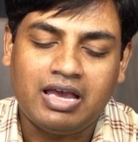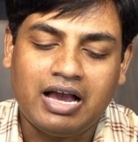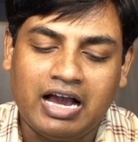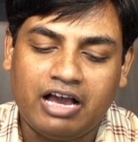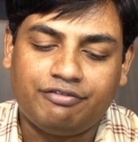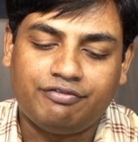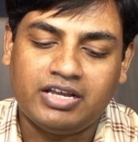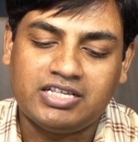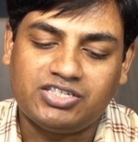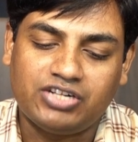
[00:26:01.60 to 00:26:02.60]
I have
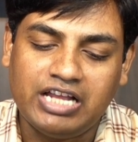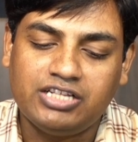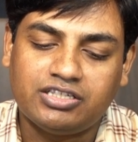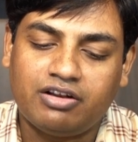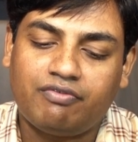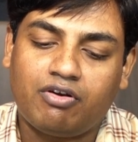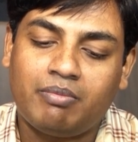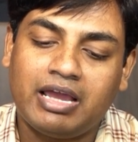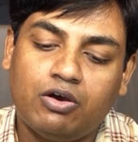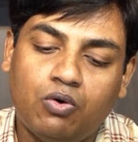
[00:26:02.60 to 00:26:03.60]
faced danger from
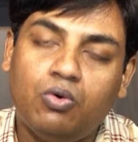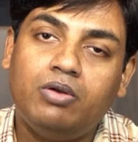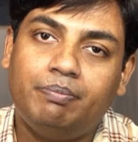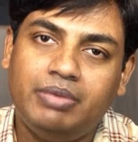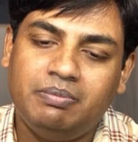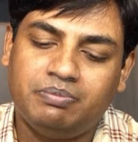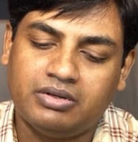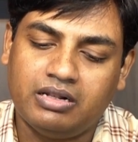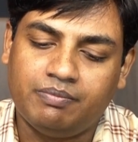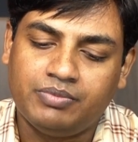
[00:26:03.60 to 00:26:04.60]
my own
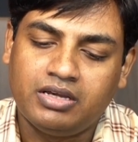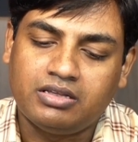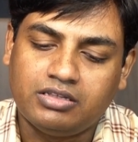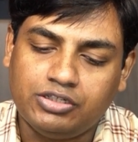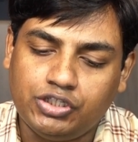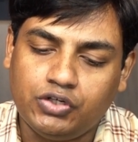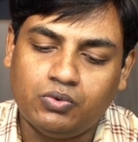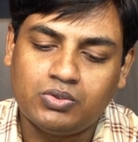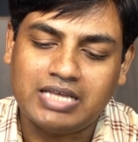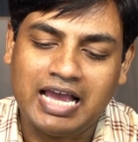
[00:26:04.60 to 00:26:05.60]
people, the
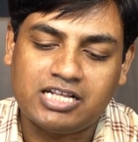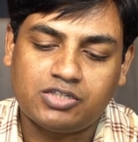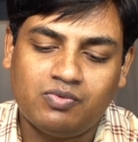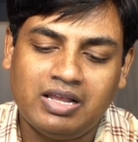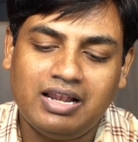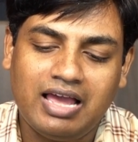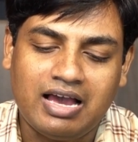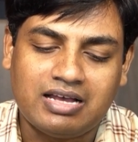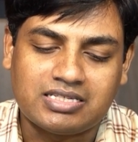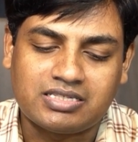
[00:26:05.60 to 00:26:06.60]
Jews, as well
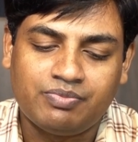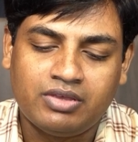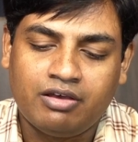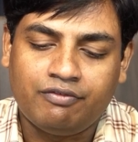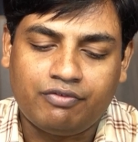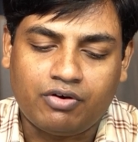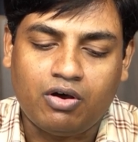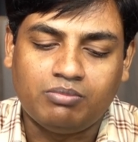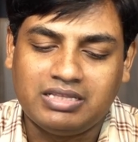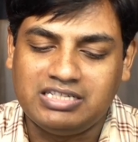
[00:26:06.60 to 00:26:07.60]
as
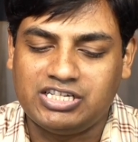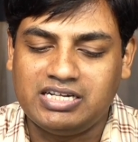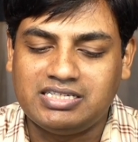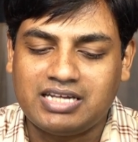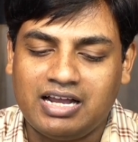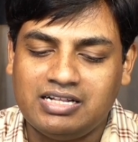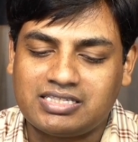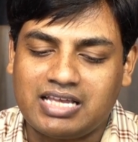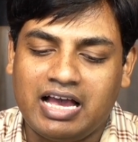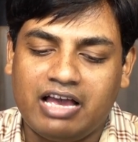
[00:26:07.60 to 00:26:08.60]
from the
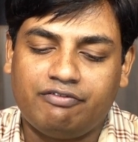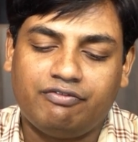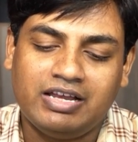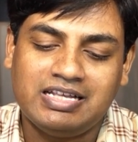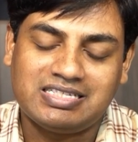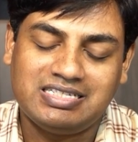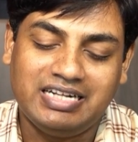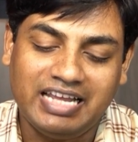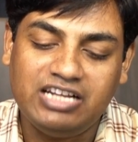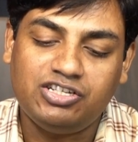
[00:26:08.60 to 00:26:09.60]
Gentiles. I have faced
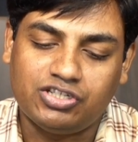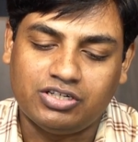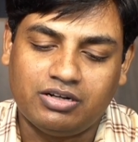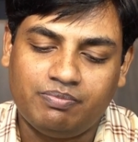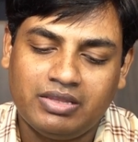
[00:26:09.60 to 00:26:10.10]
danger